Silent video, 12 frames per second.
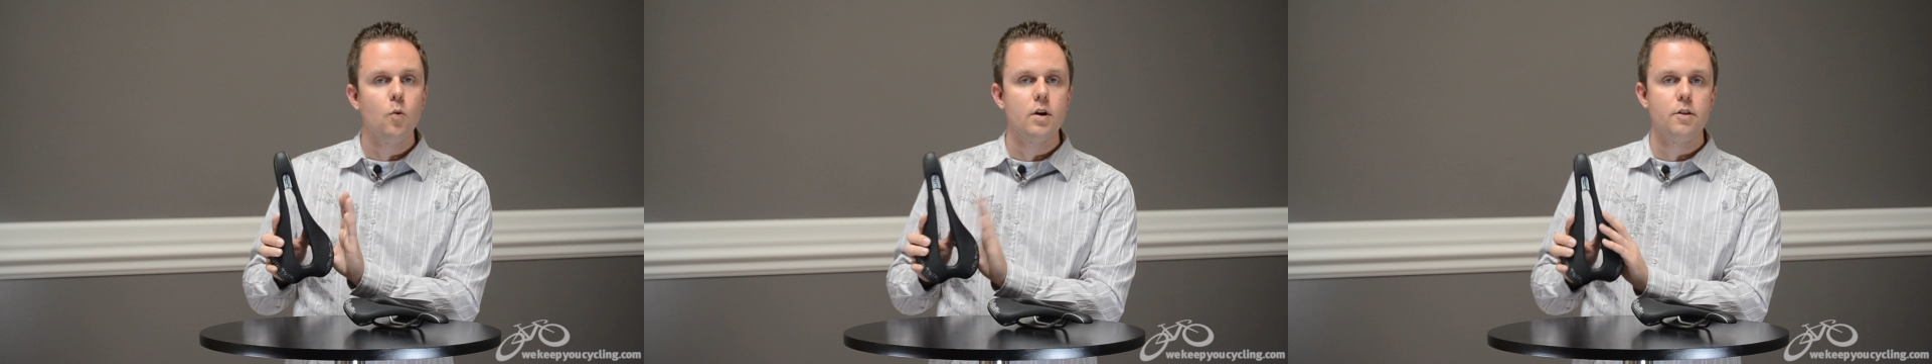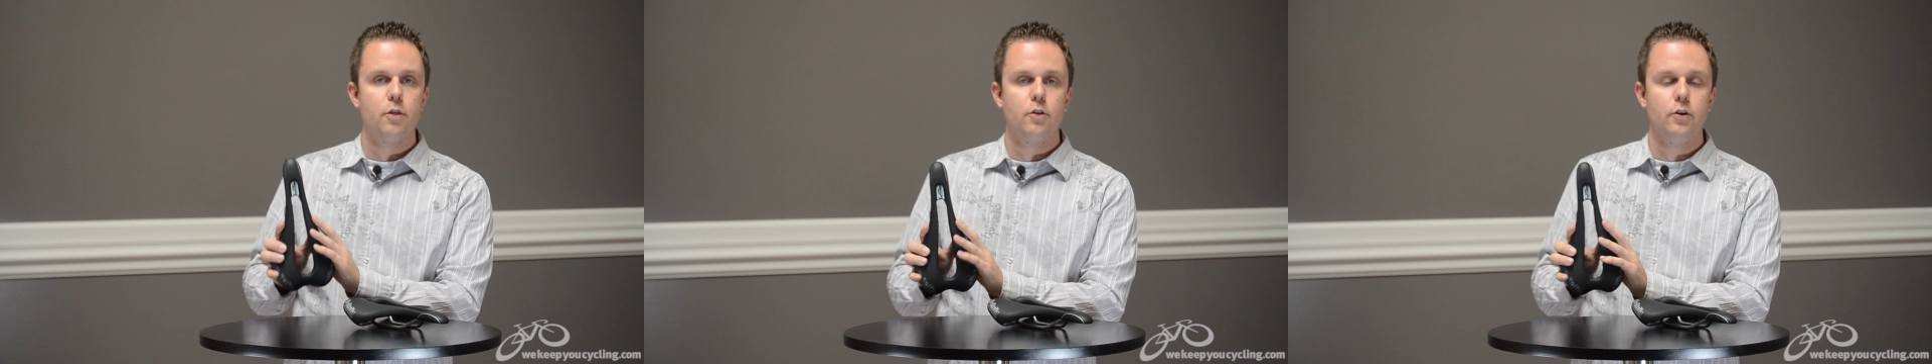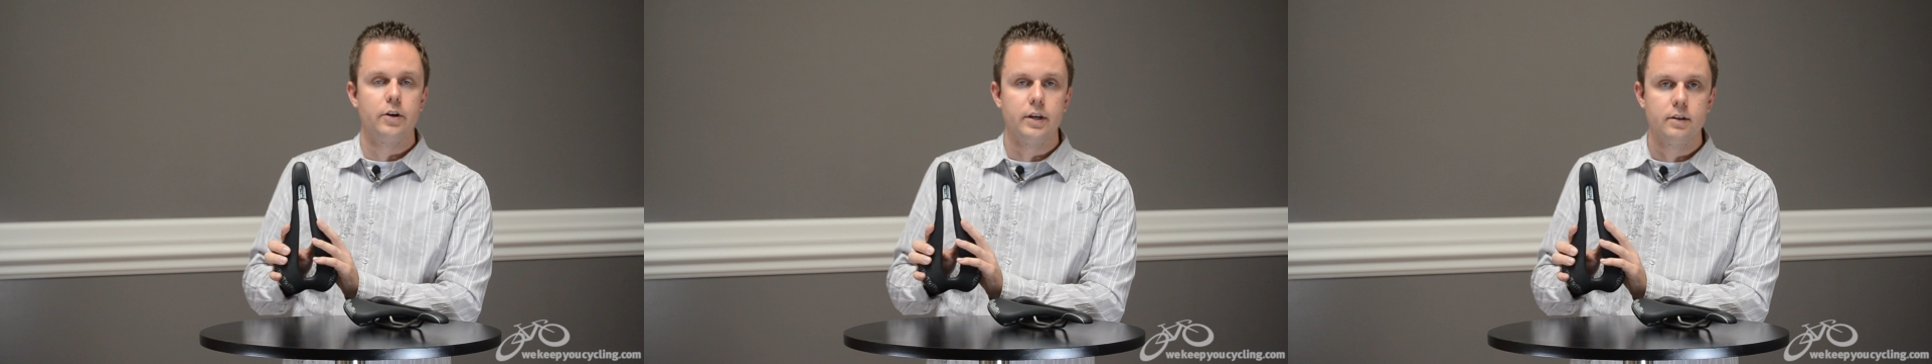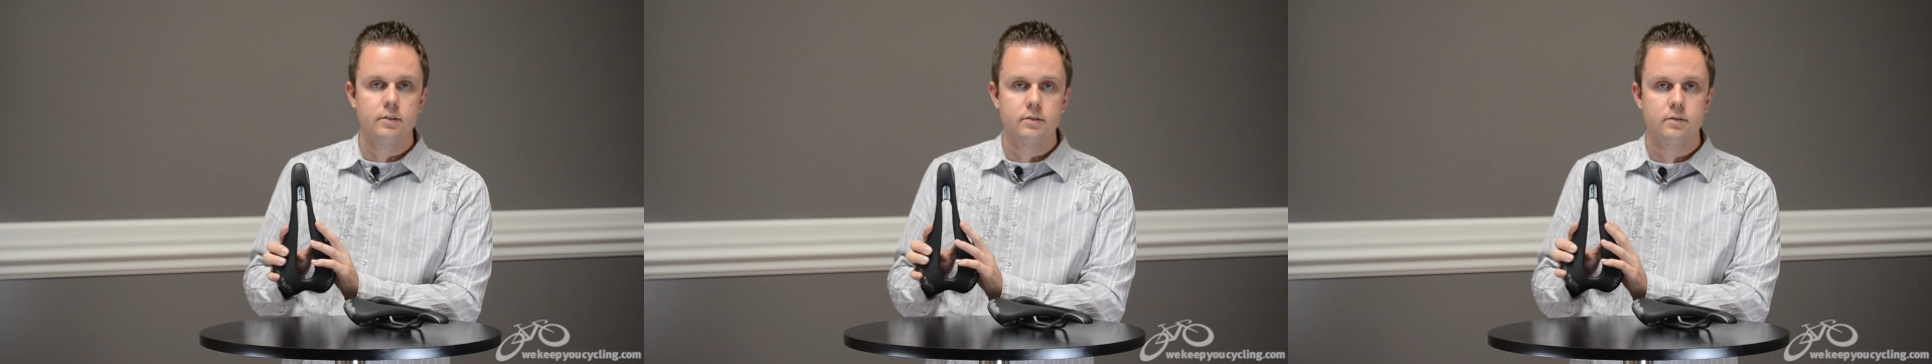
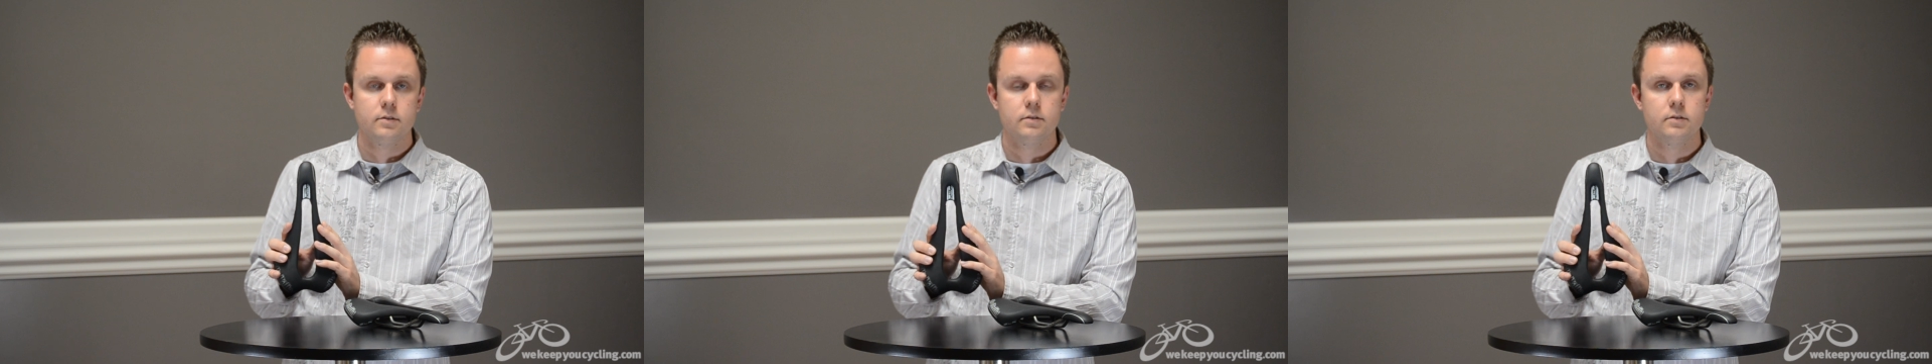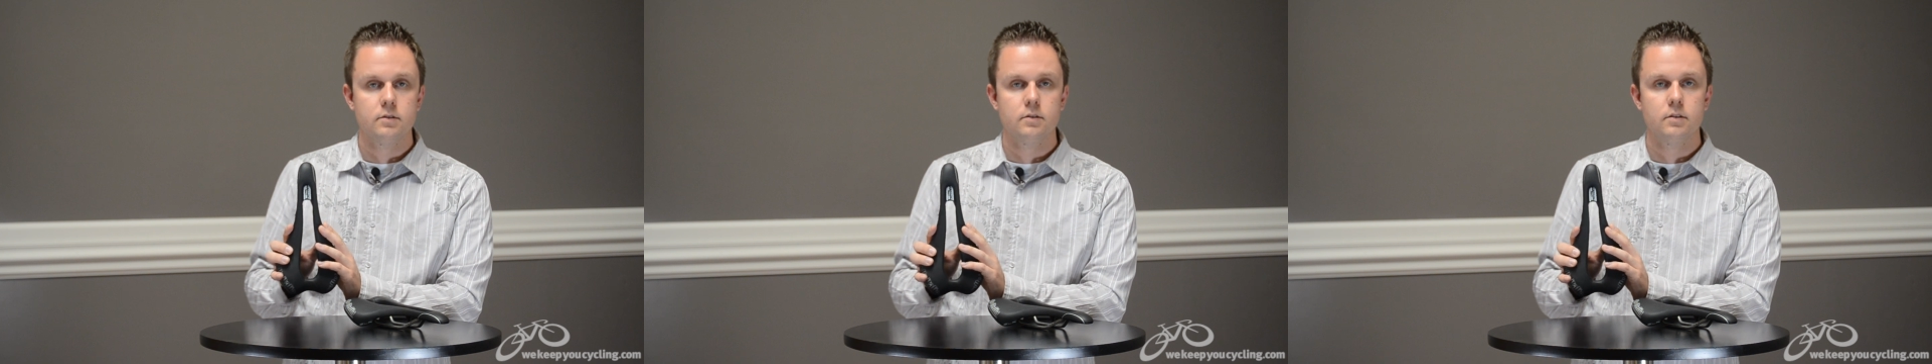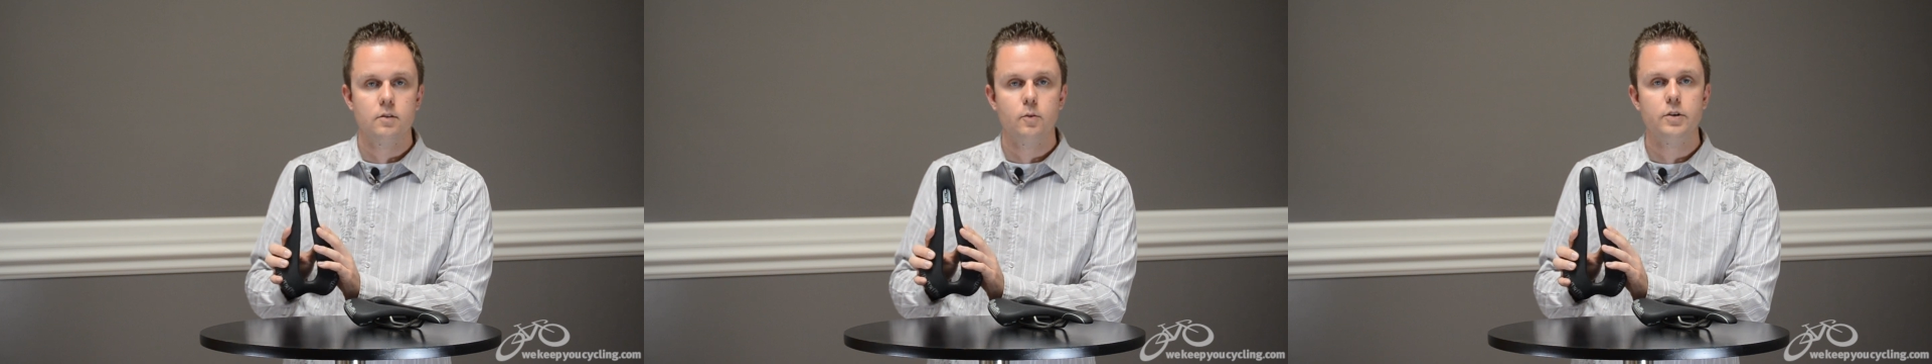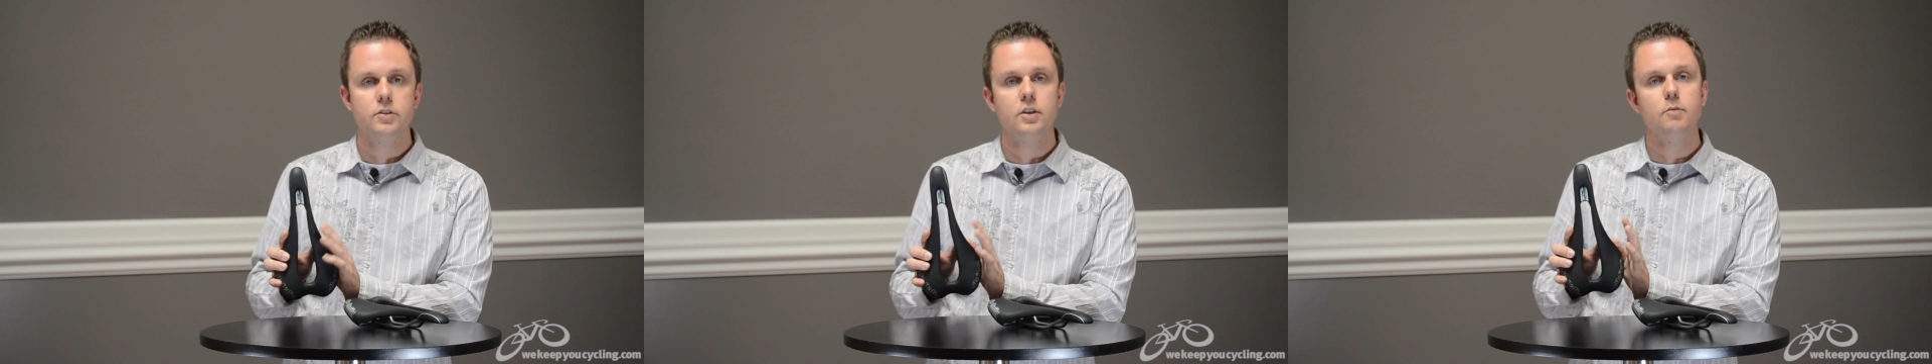130,
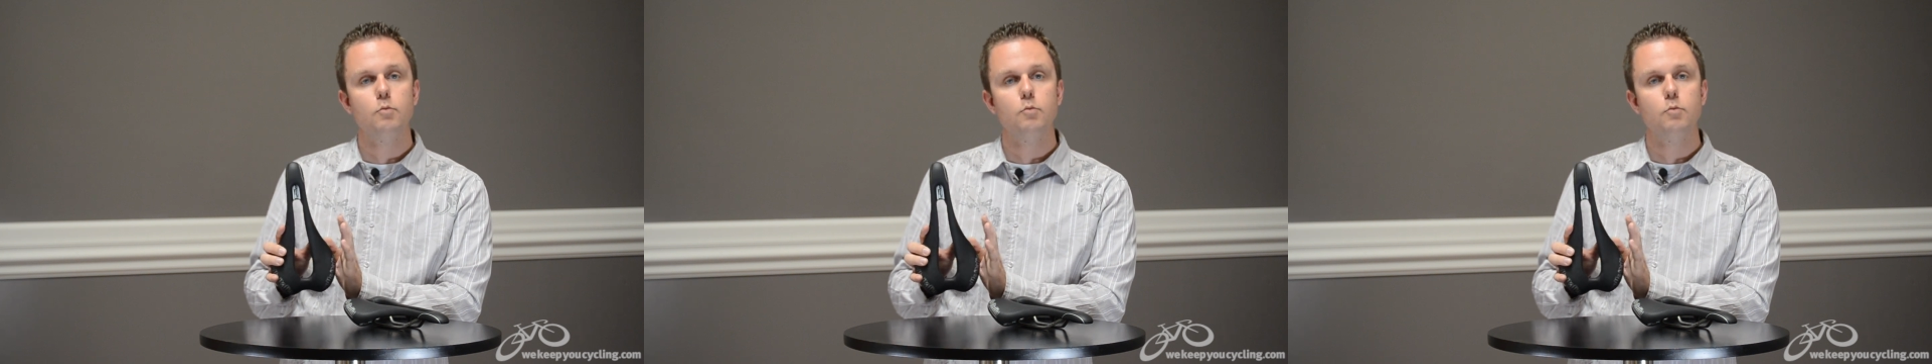we see